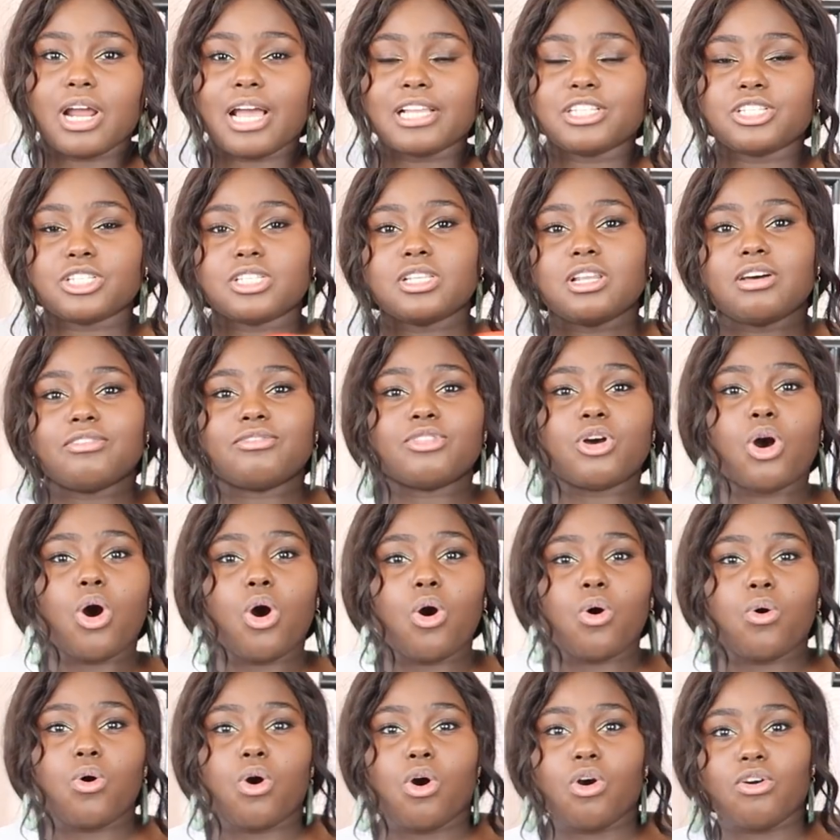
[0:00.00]
I just love the
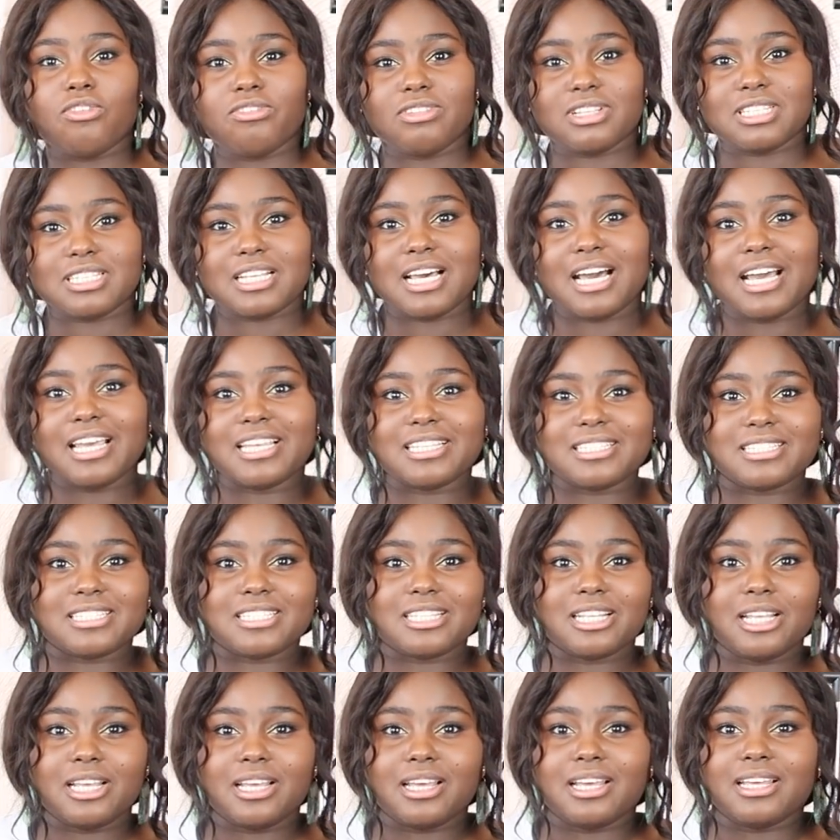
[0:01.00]
whole oversized
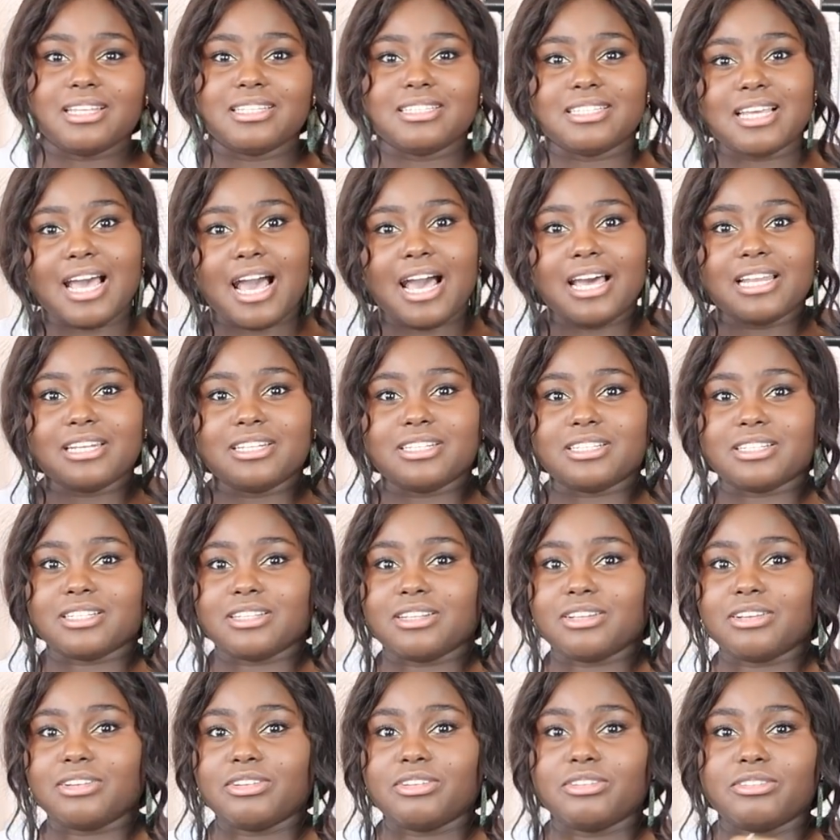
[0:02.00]
dad
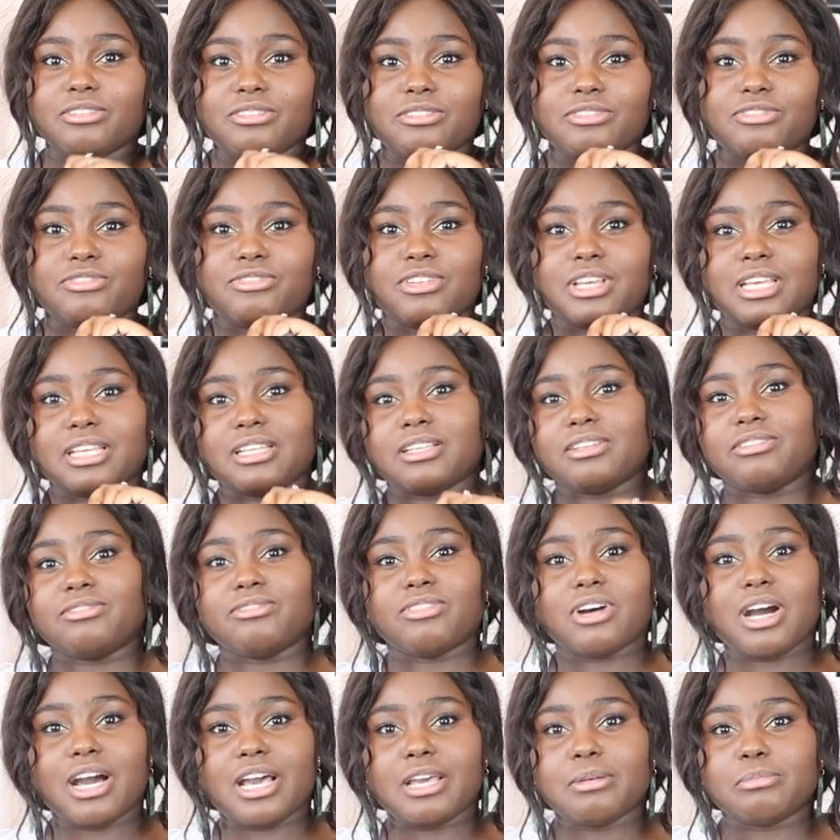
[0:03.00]
fit
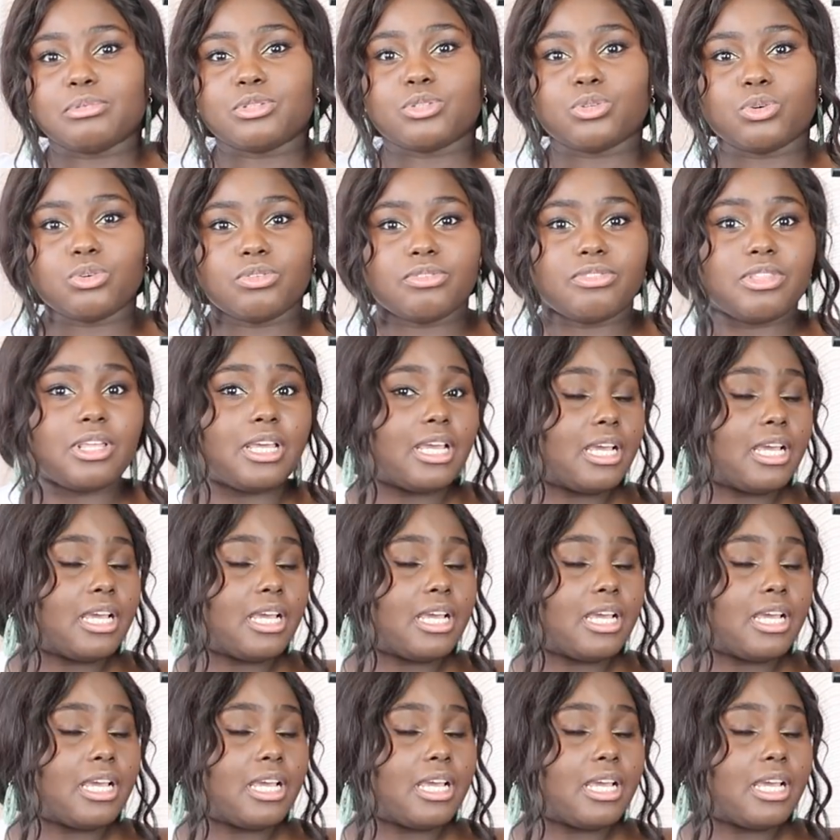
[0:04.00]
vibe sort of